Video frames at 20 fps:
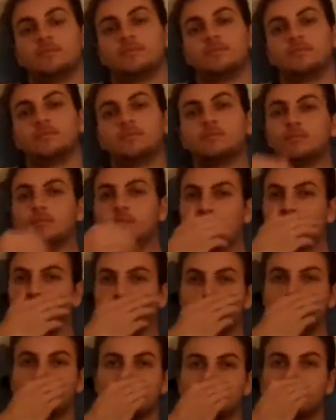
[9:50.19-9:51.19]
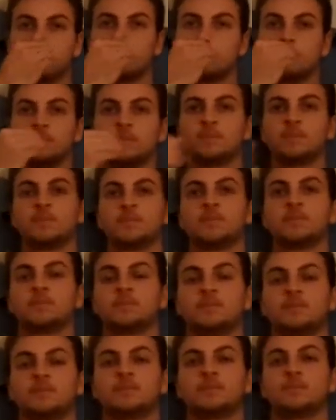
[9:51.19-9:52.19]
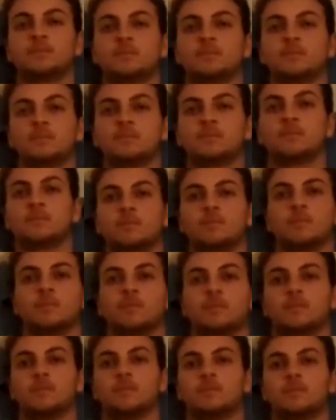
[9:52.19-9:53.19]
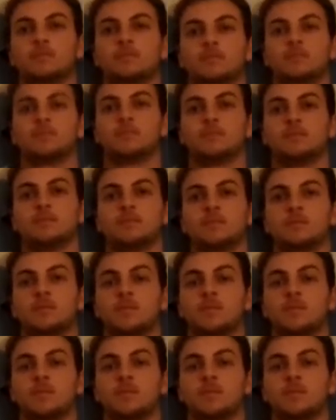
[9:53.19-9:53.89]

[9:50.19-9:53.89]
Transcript: yeah, I've known your parents for quite a while. They're really cool people.